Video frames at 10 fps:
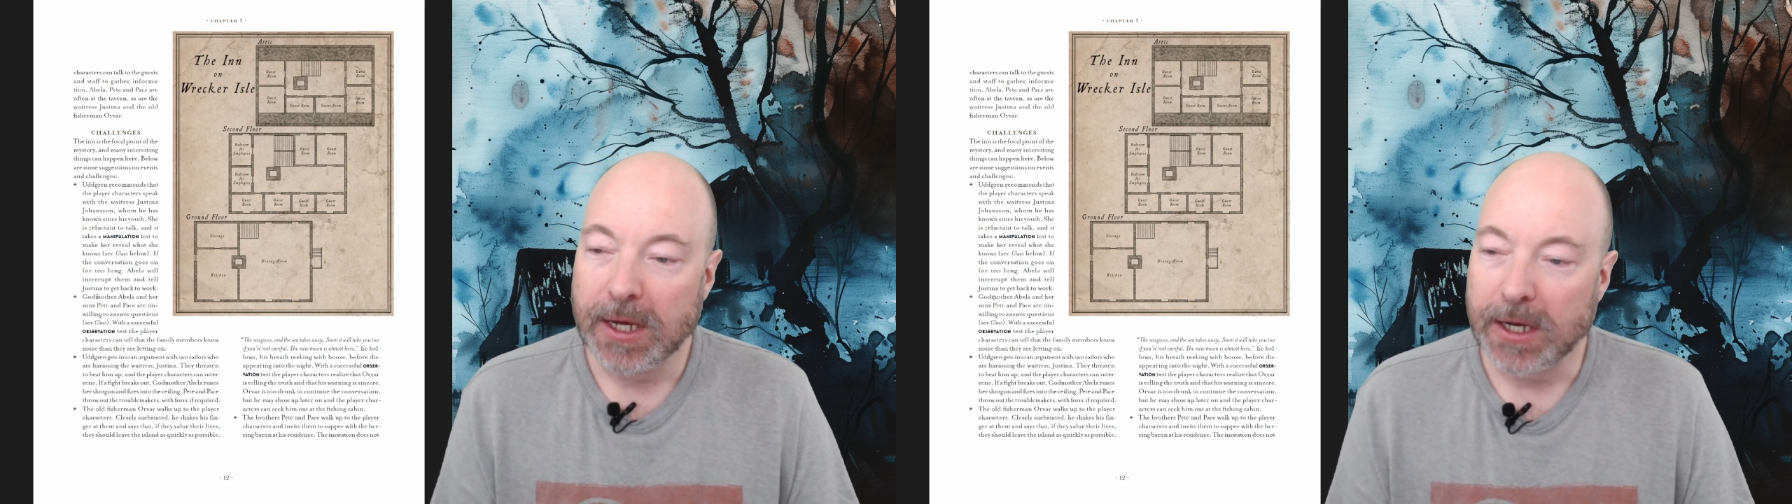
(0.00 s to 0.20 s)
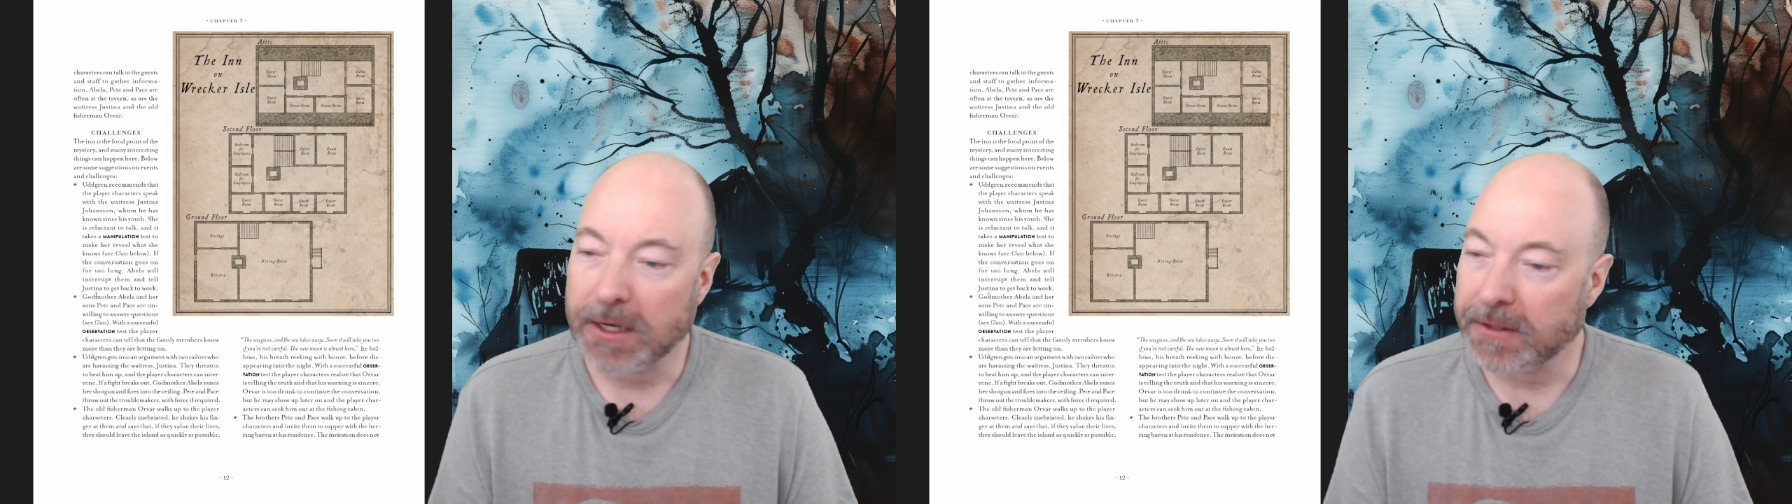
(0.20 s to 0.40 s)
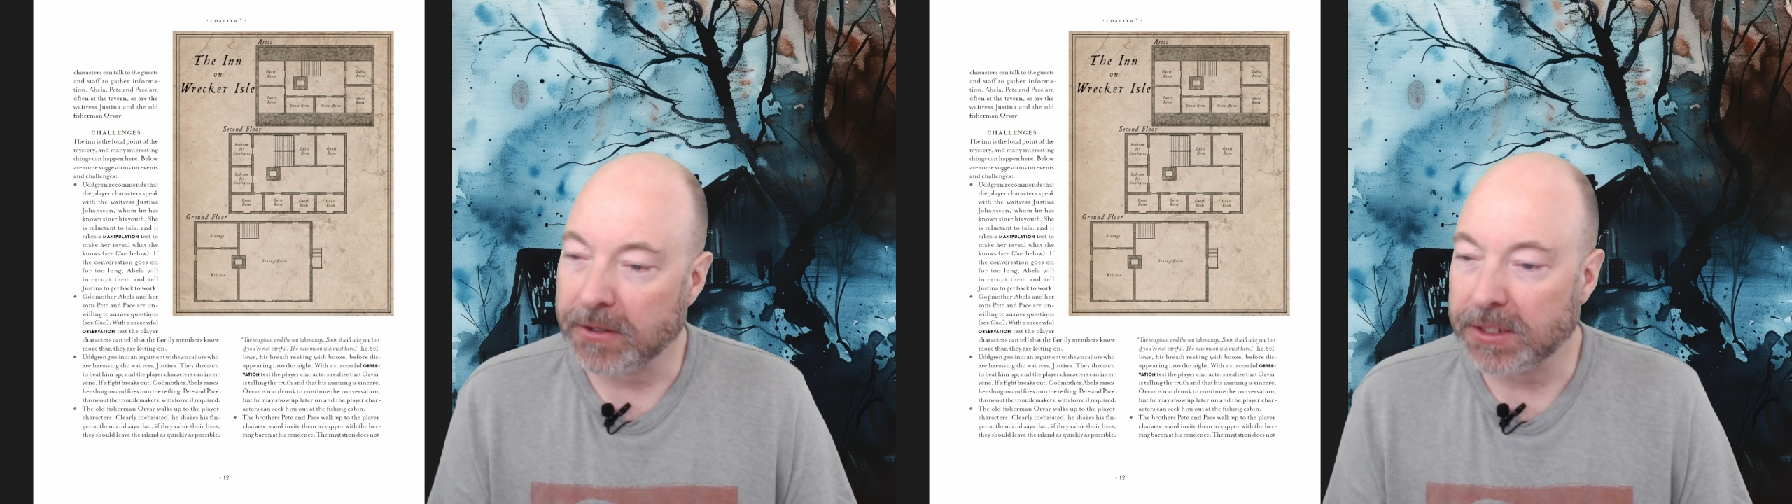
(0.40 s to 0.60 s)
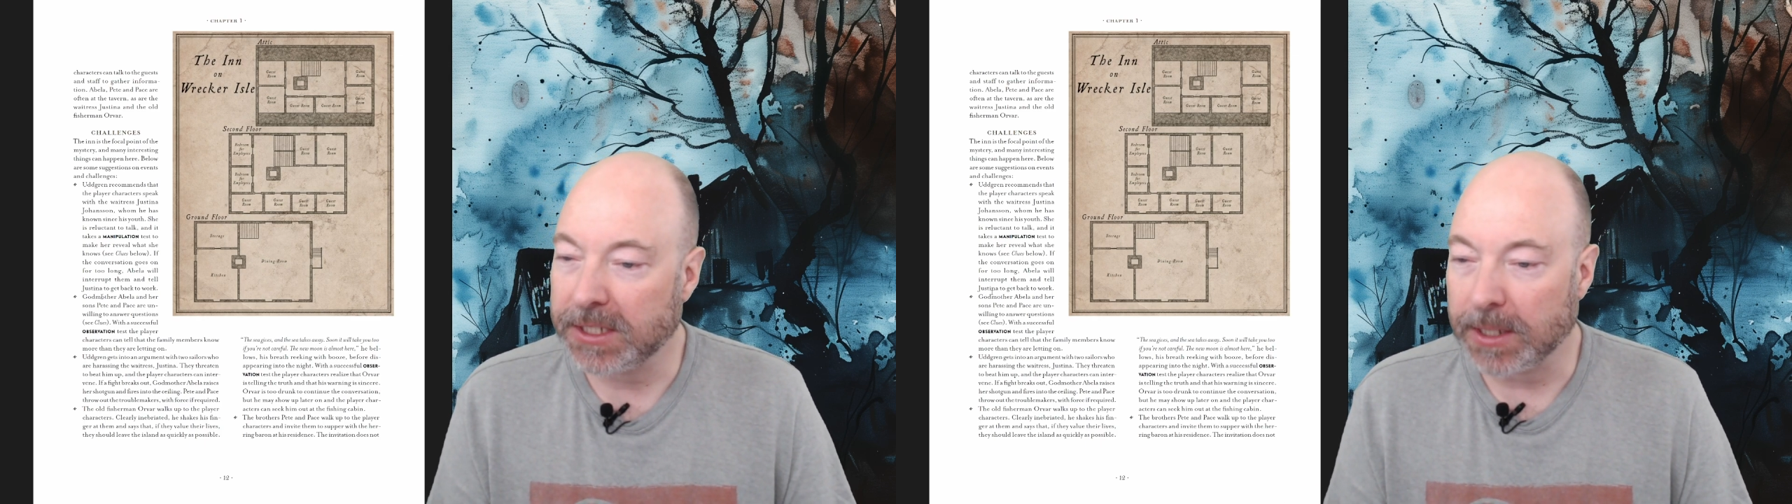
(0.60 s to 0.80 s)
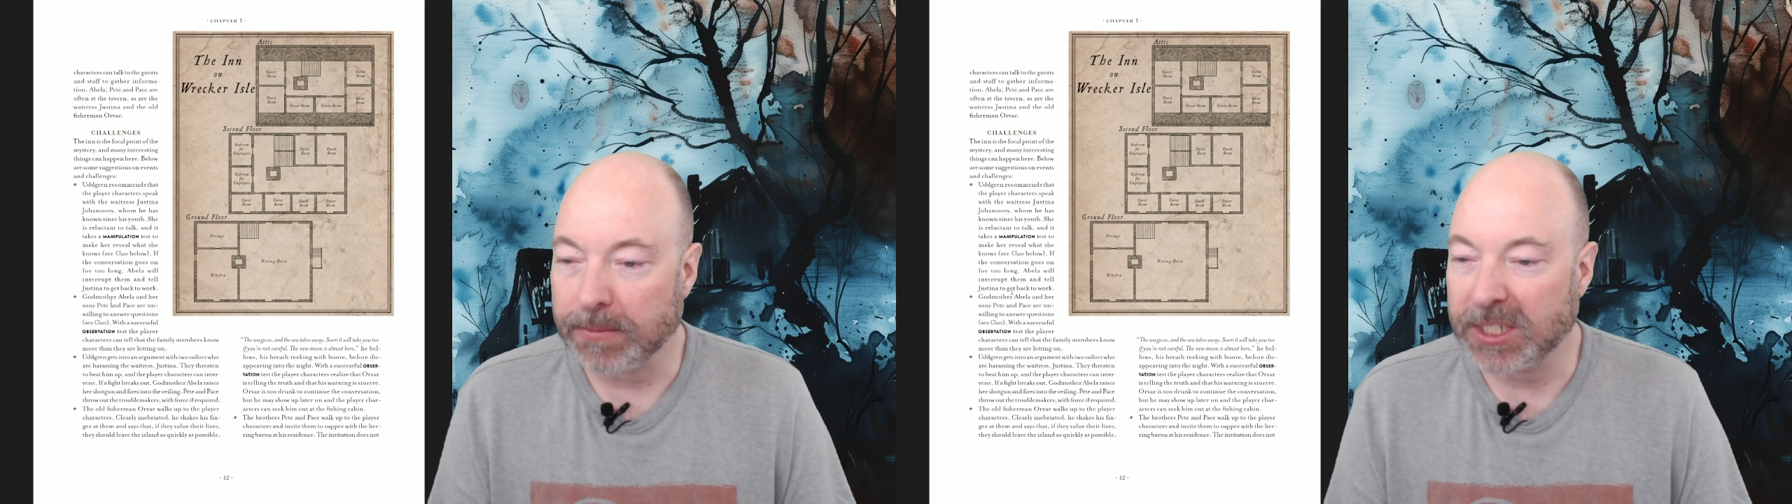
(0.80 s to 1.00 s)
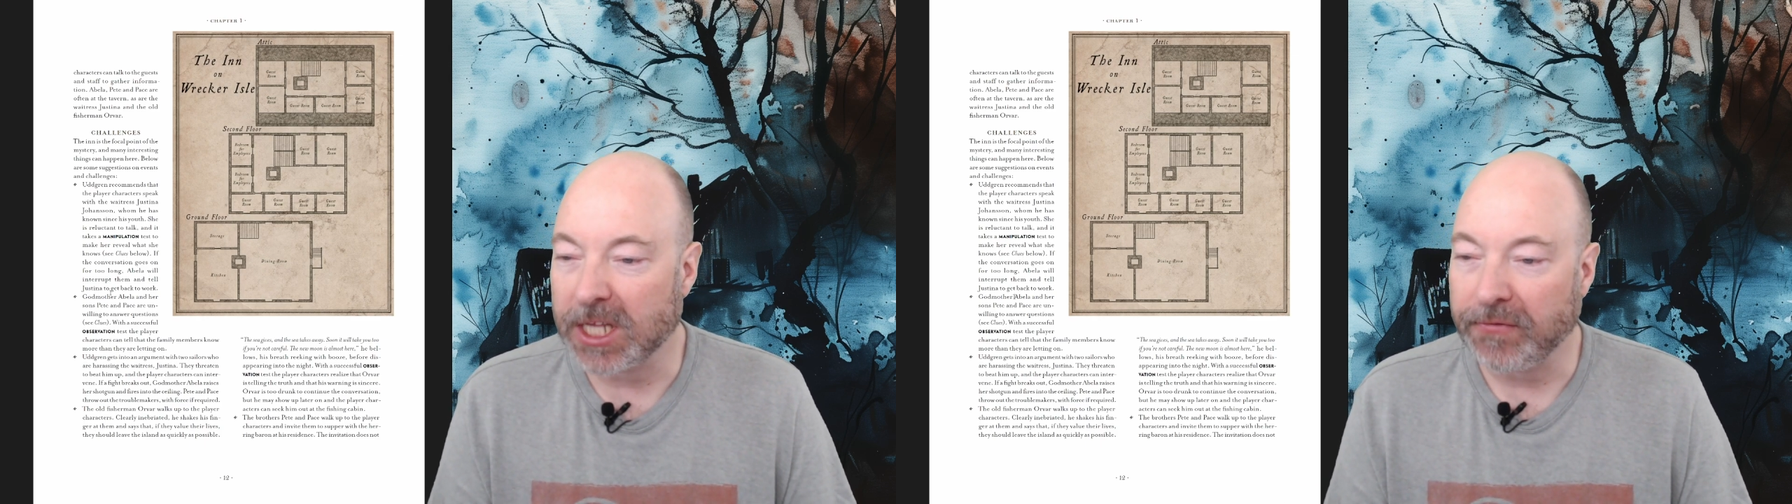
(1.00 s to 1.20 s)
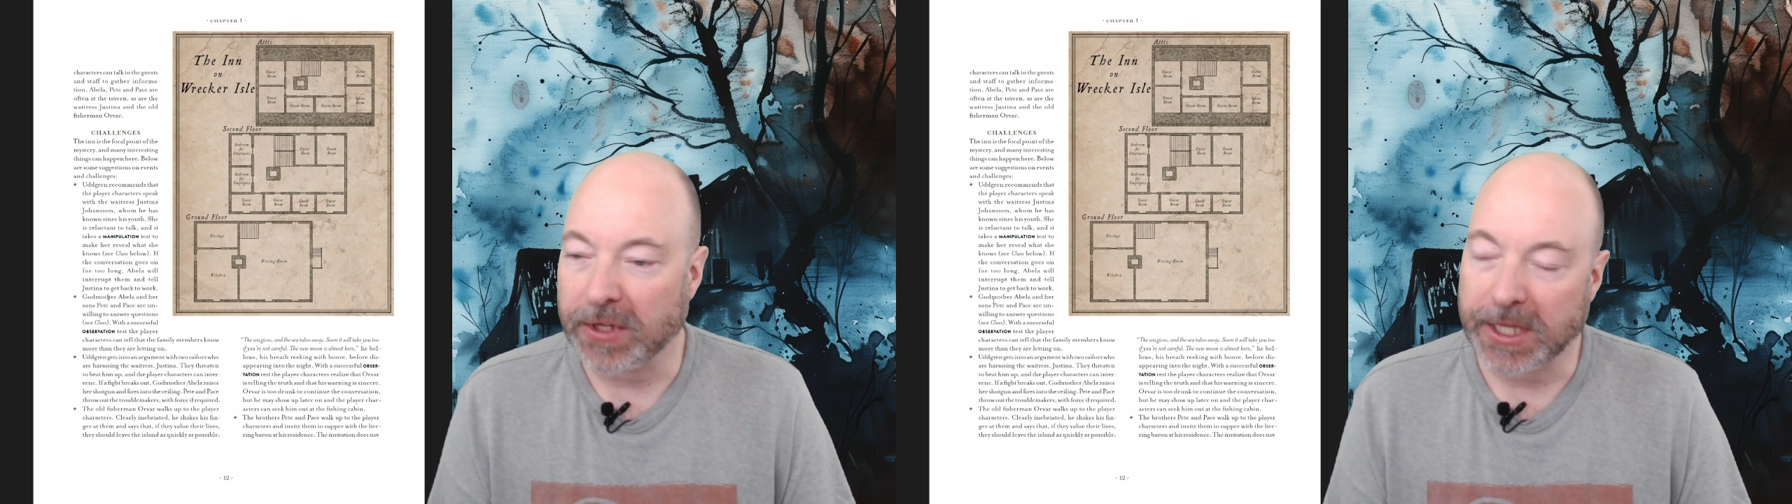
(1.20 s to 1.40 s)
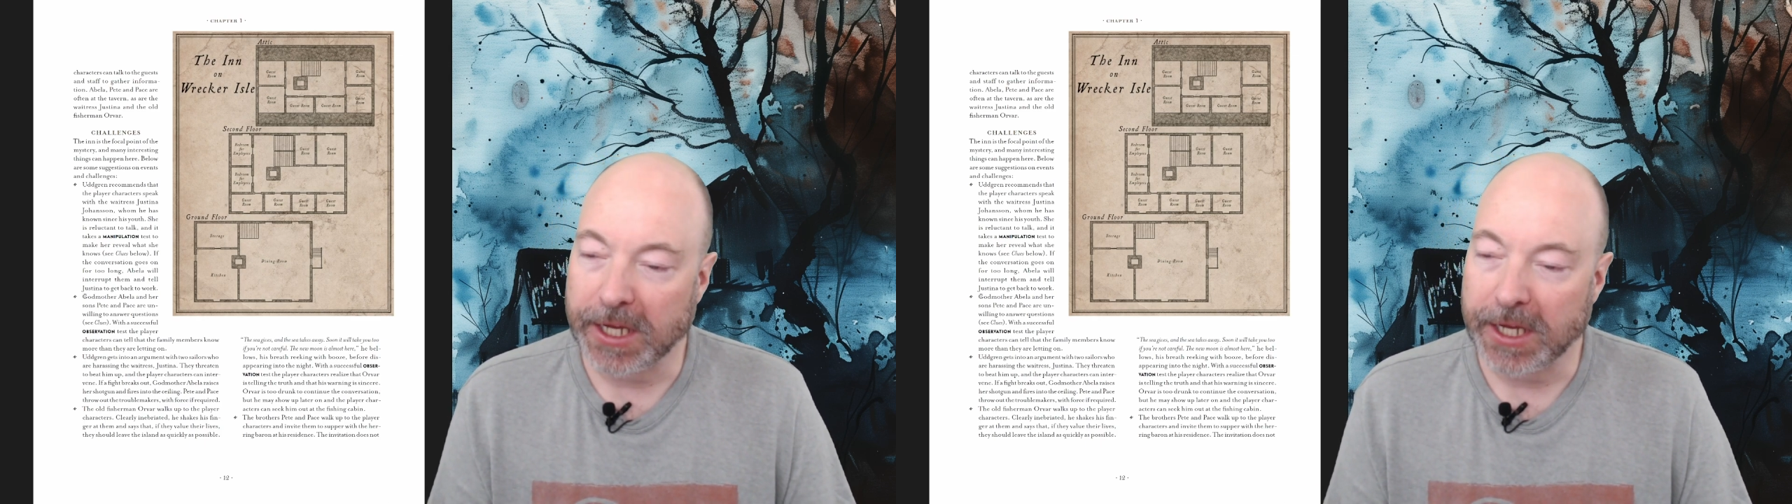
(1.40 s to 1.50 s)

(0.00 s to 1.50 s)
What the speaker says: There's some stuff that they